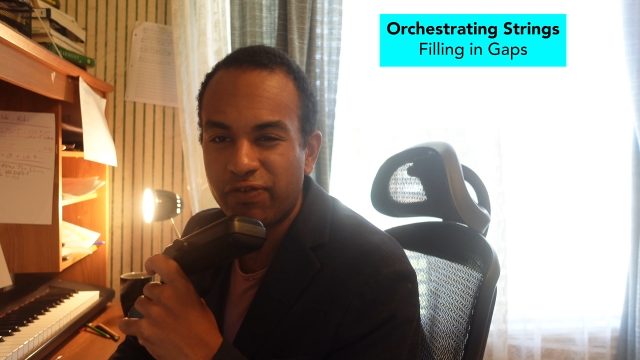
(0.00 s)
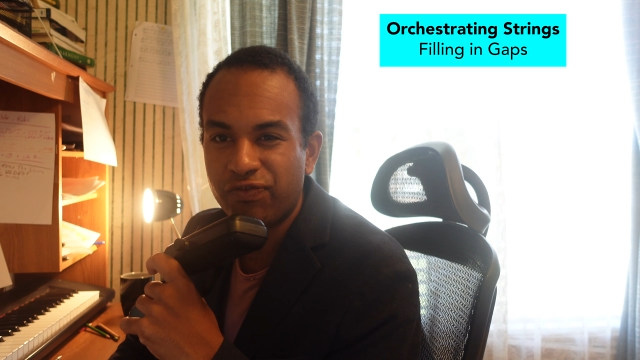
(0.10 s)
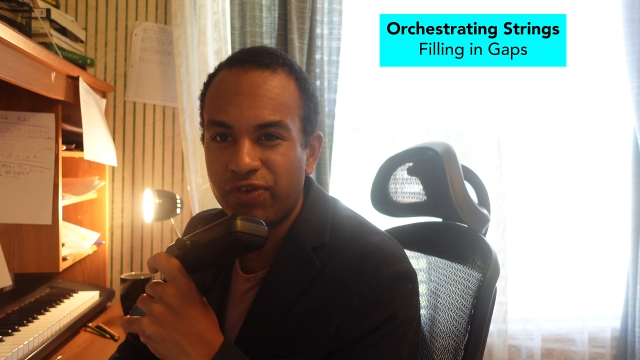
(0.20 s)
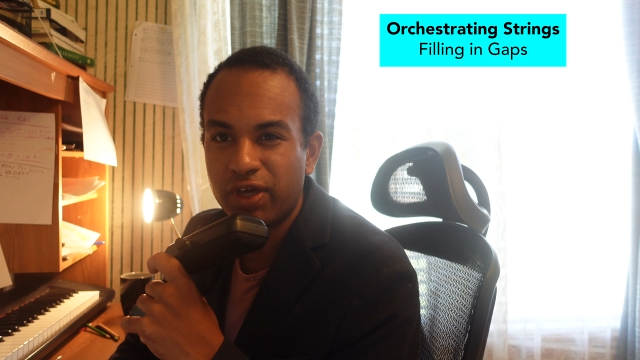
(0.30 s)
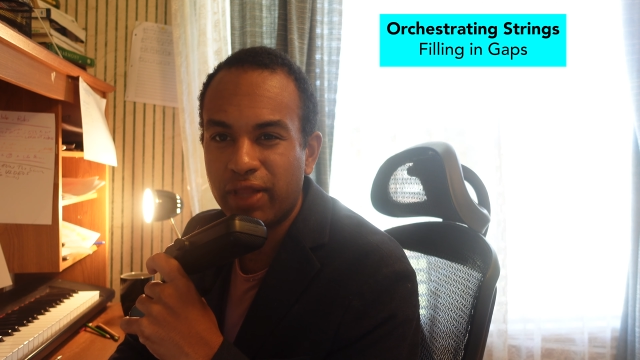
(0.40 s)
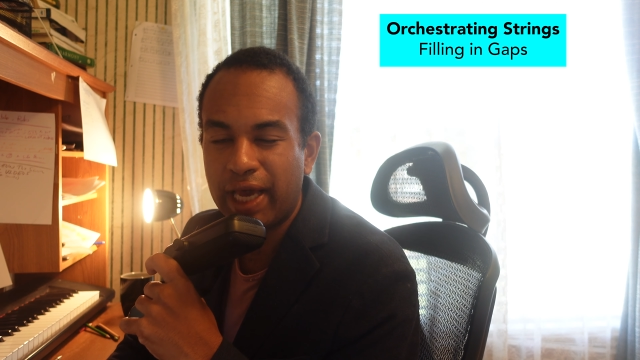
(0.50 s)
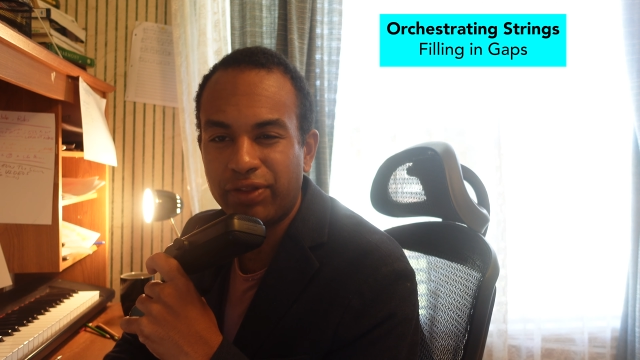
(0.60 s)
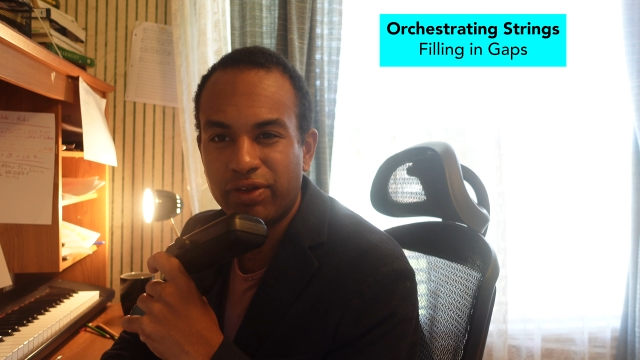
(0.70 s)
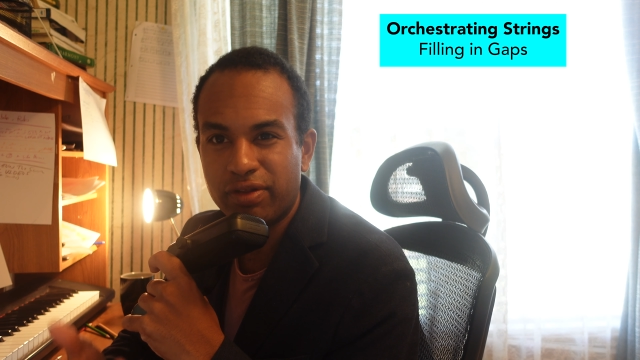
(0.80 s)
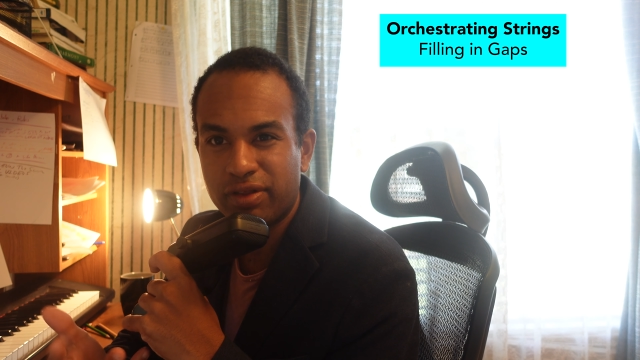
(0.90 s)
feel like
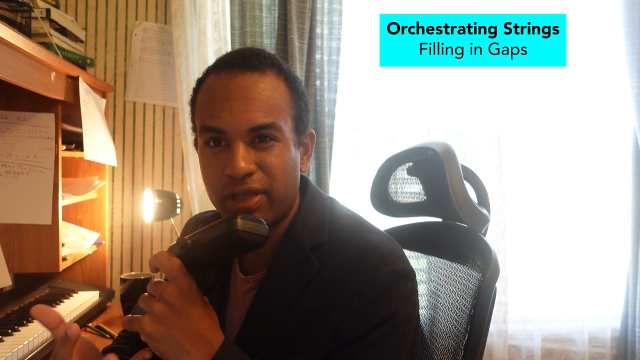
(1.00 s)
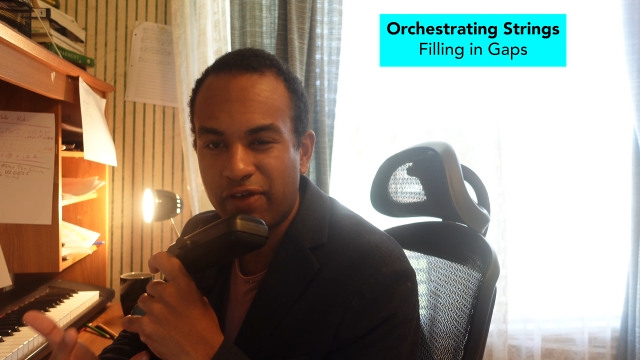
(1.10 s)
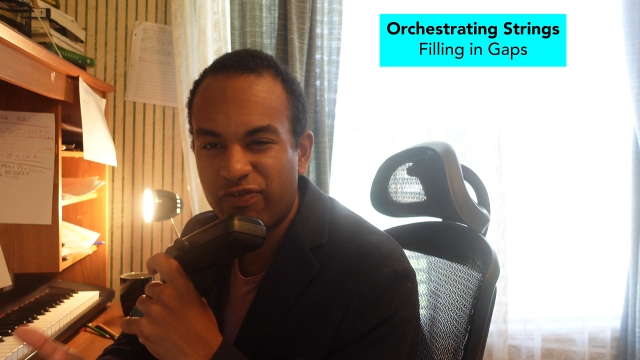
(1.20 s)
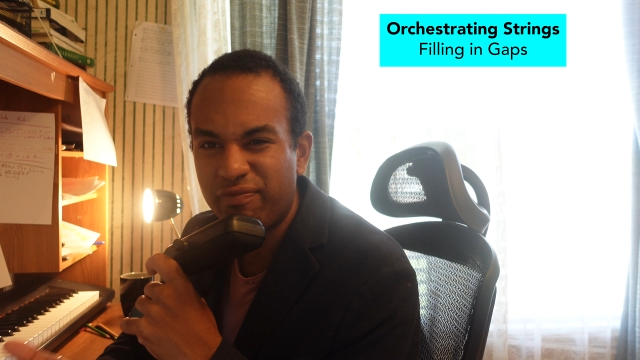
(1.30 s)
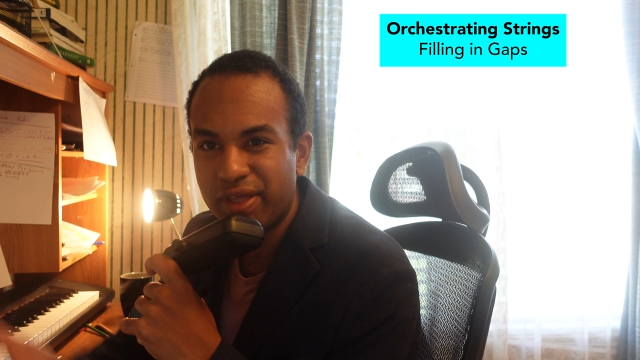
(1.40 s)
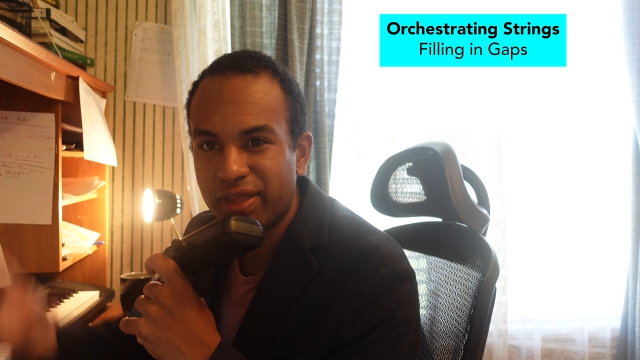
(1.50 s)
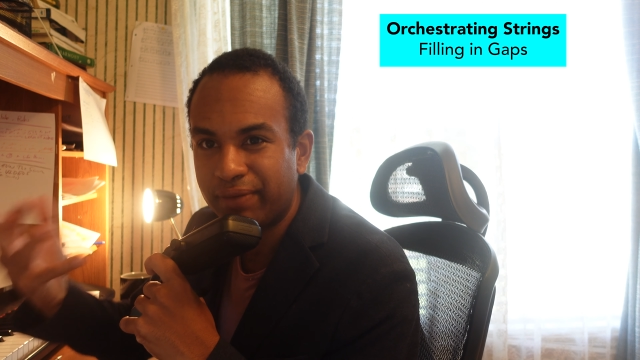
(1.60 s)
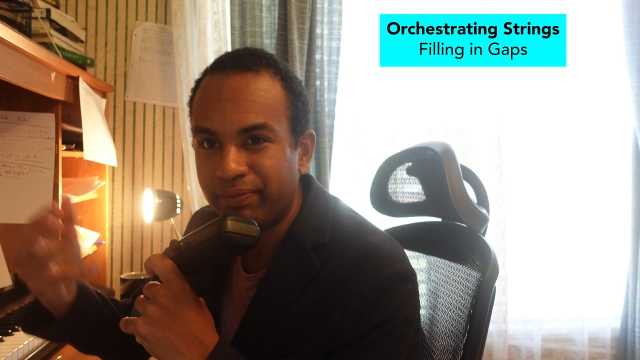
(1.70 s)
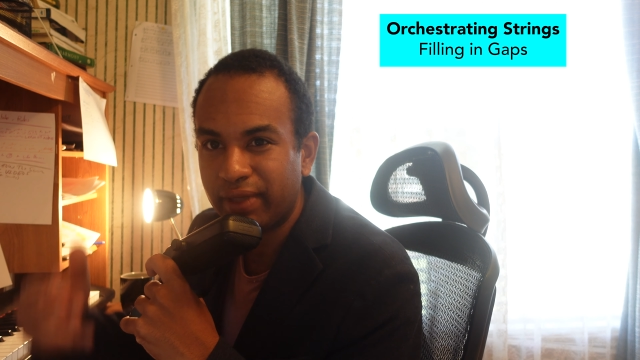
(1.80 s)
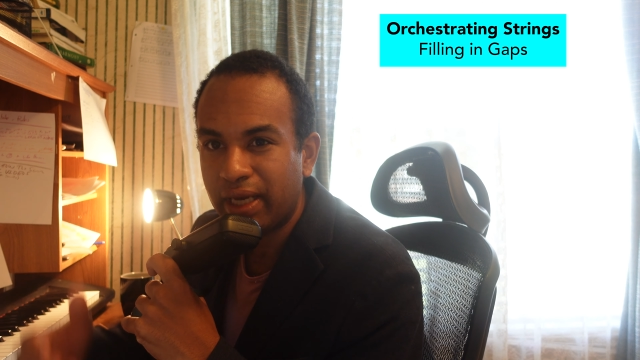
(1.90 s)
there's stuff missing.